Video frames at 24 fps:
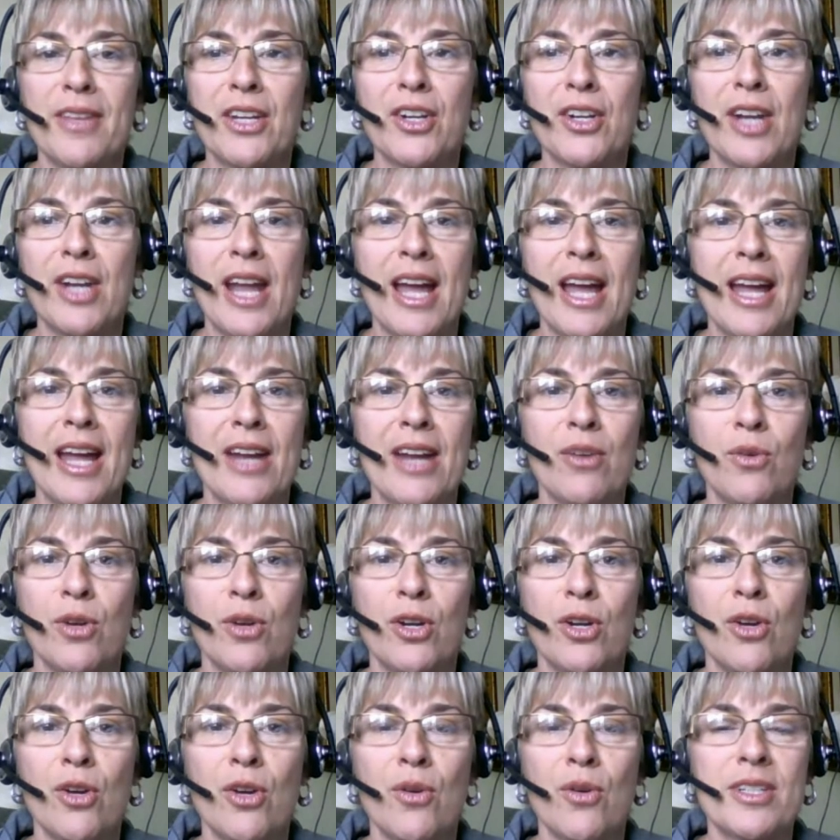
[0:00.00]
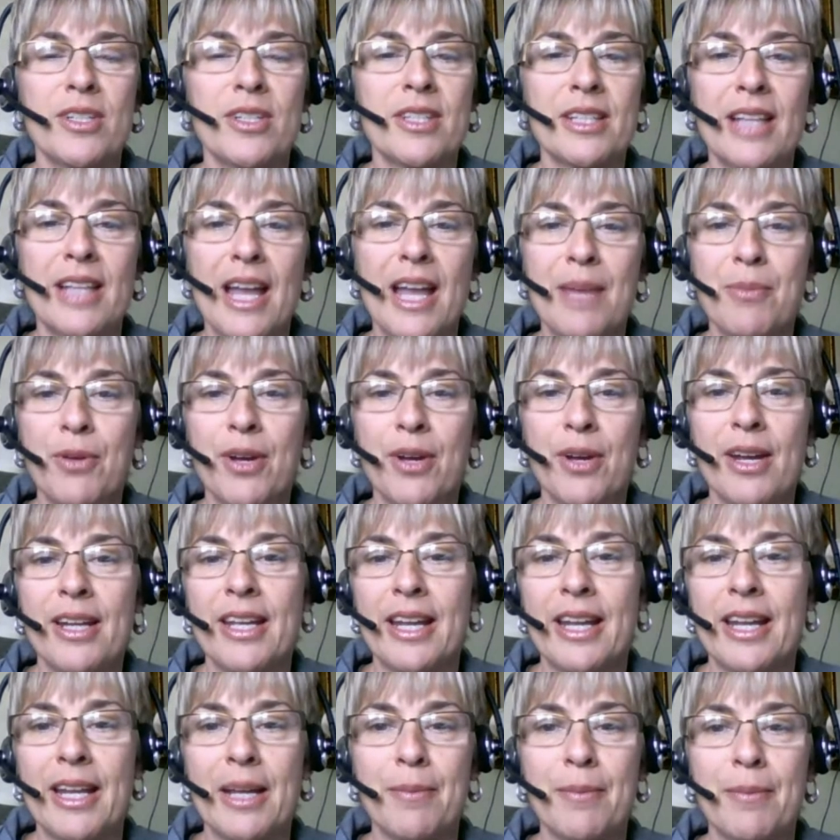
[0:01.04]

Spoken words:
internet or going to the library and getting